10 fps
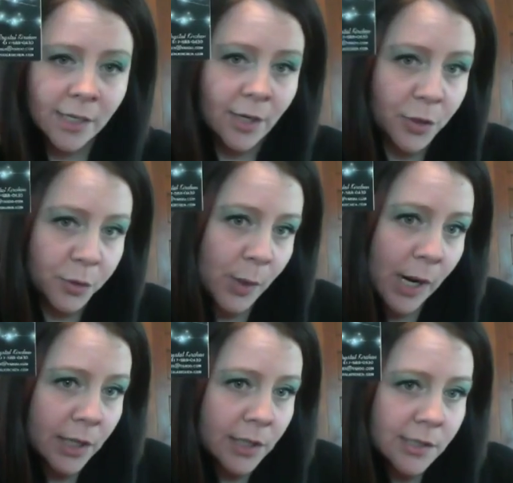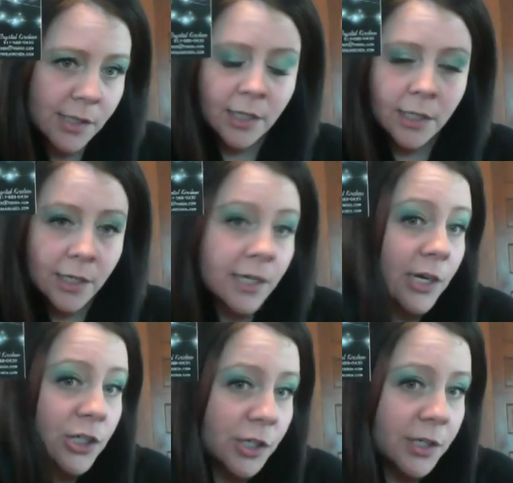like a thread. It's like a
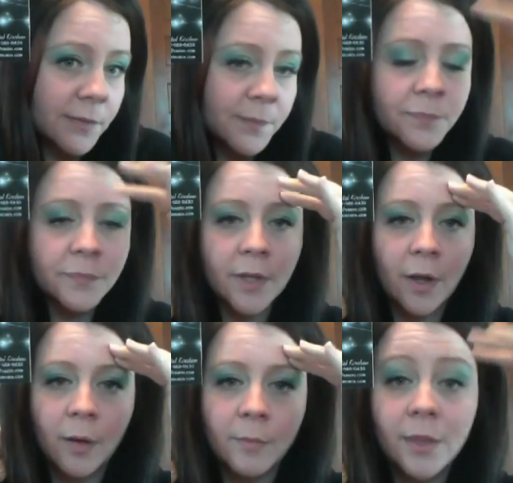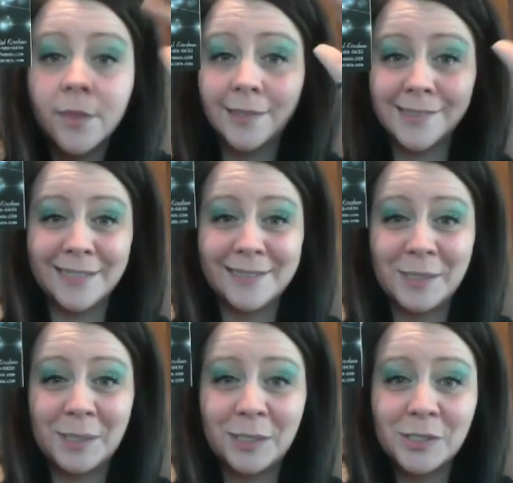connection. That's like the
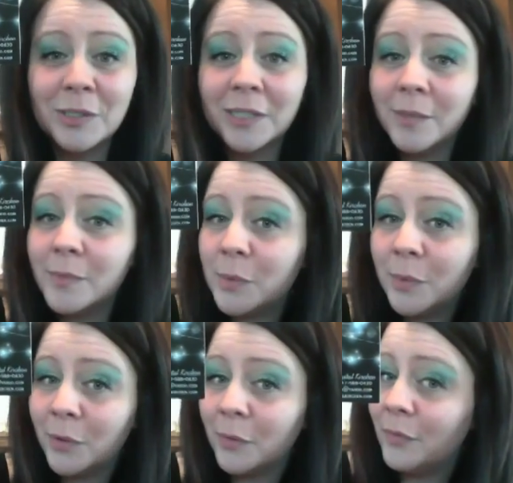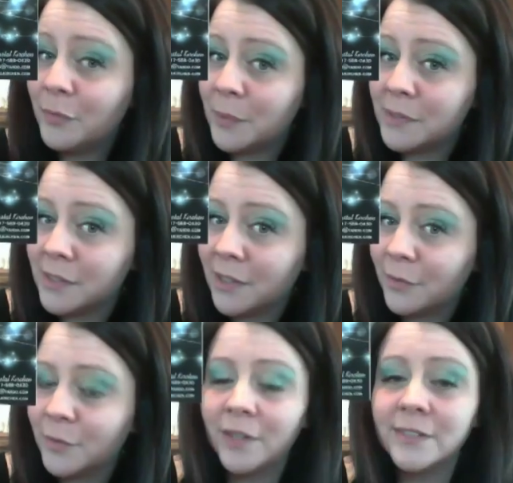connection that keeps you and your loved ones
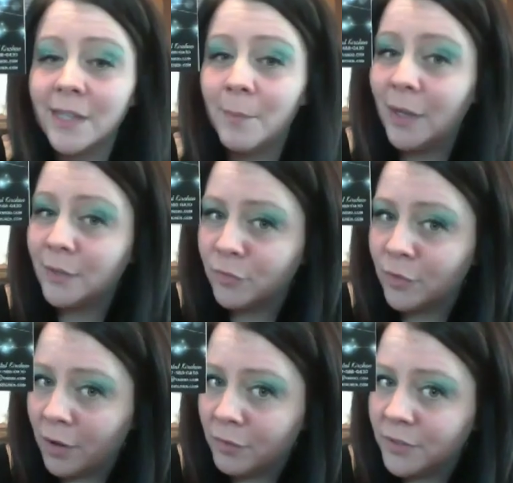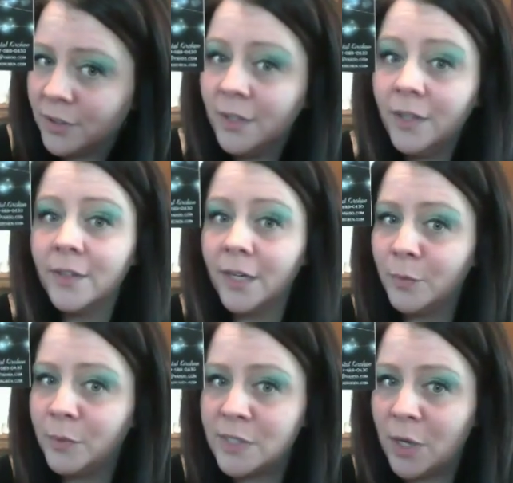together. That's that bond of love that I
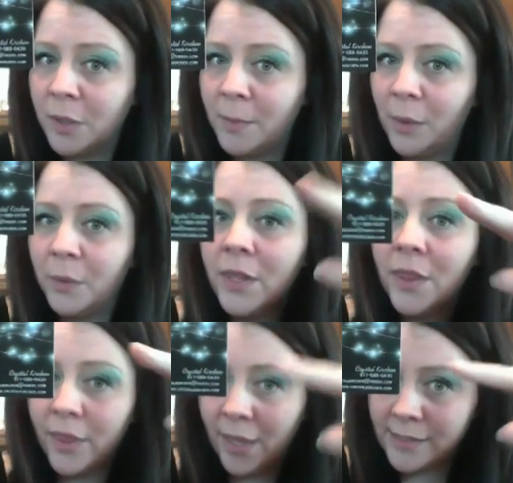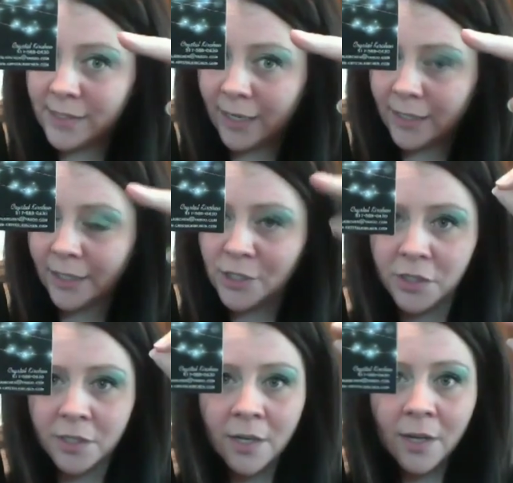always talk about. That's that
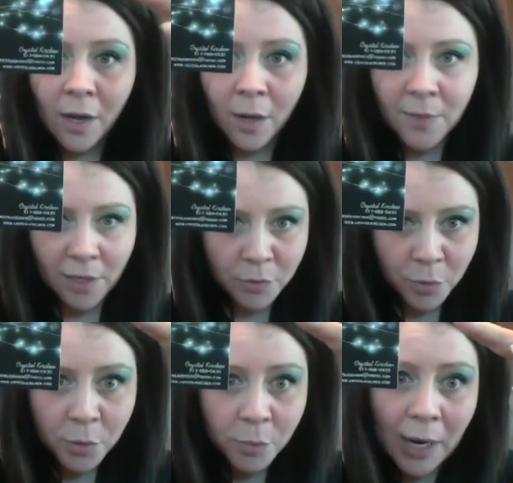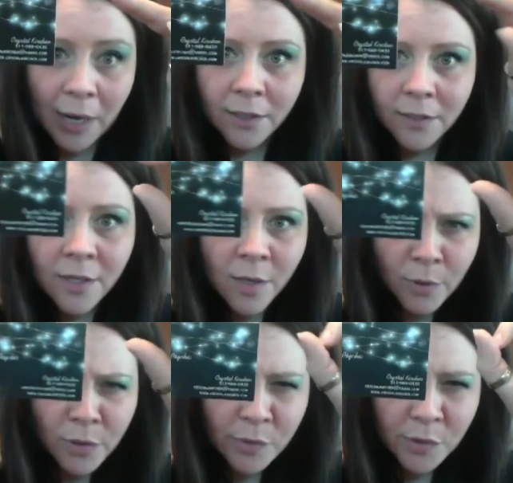connection. That little thread.
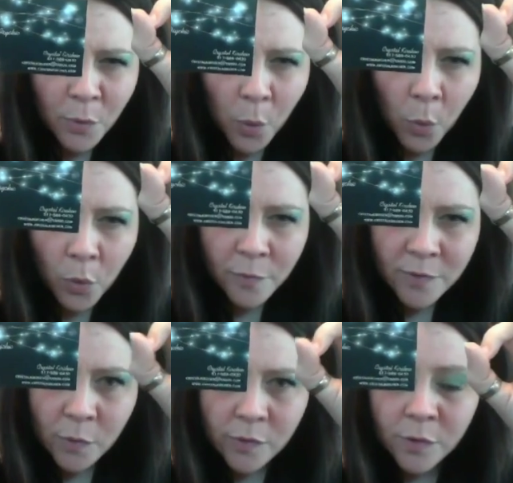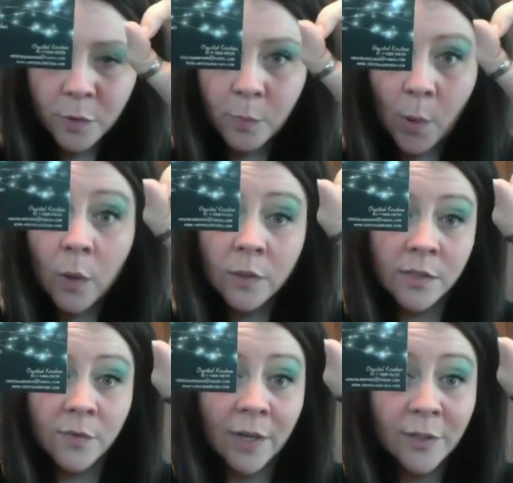But those little orbs, those little
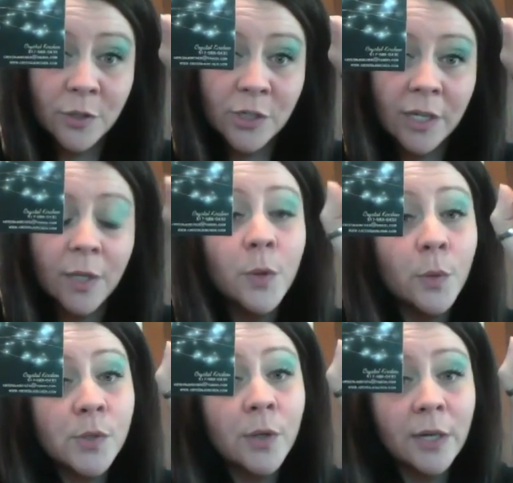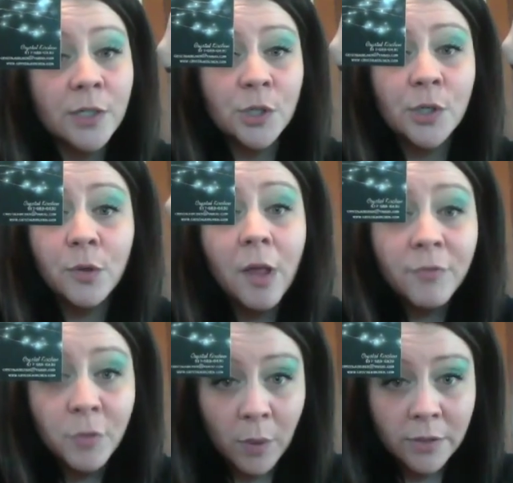balls of energy, those are actually your
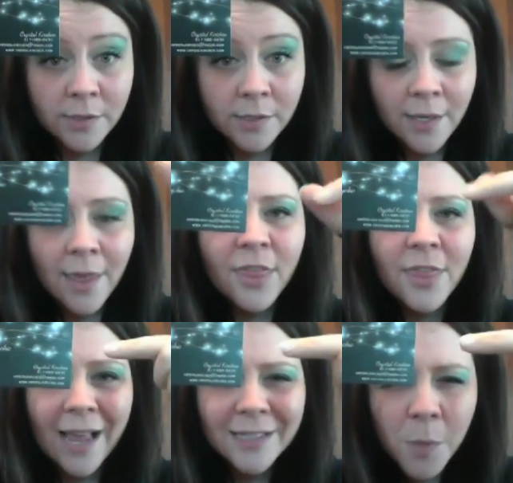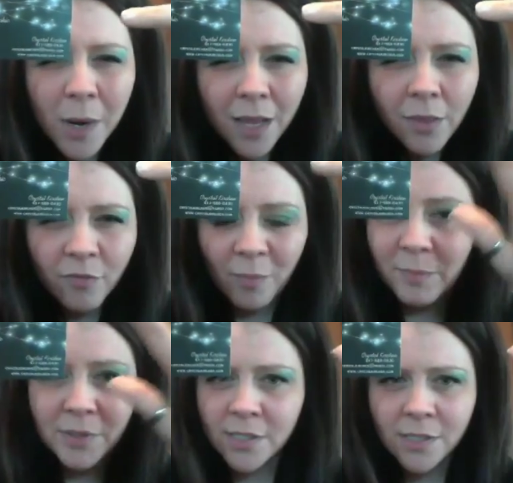loved ones. That's why I love my
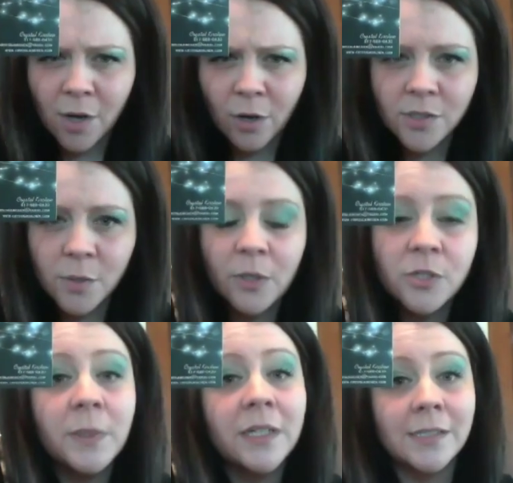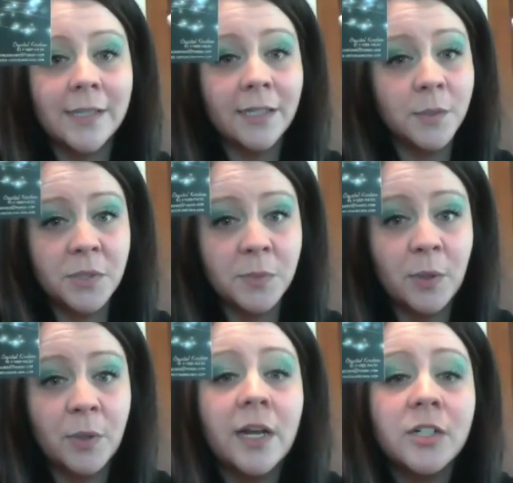business card so much, because that's what
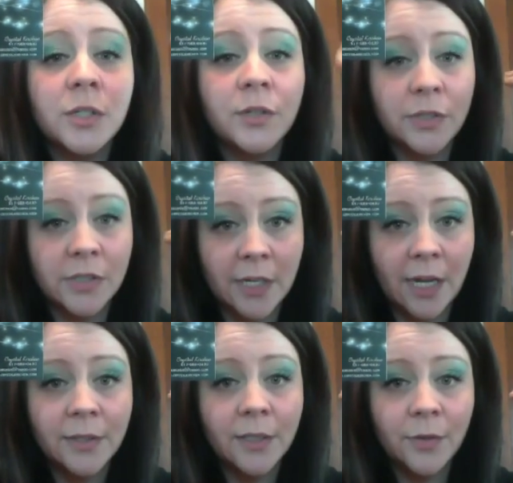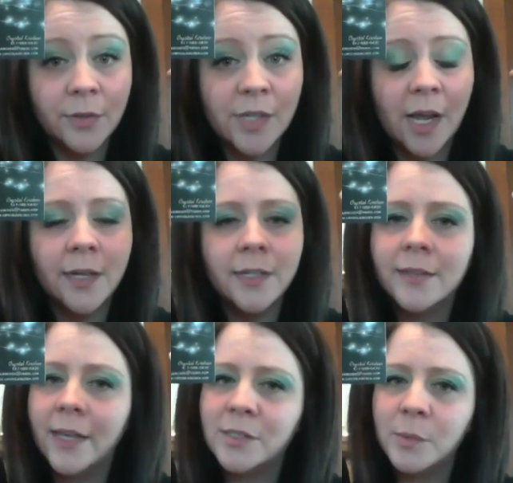spirit actually looks like on the other side, and
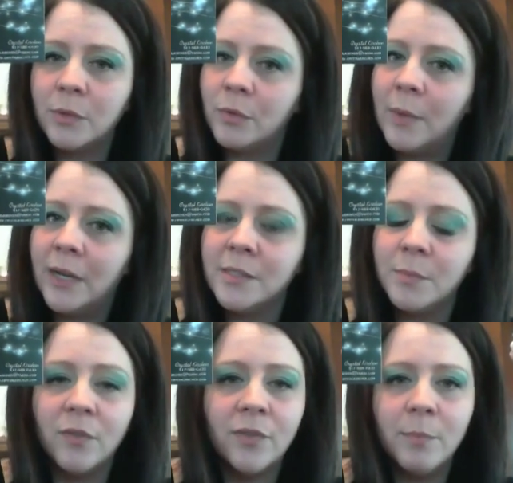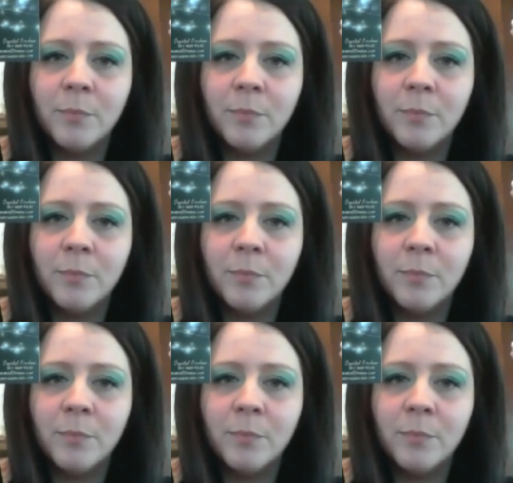that's what it reminds me of, that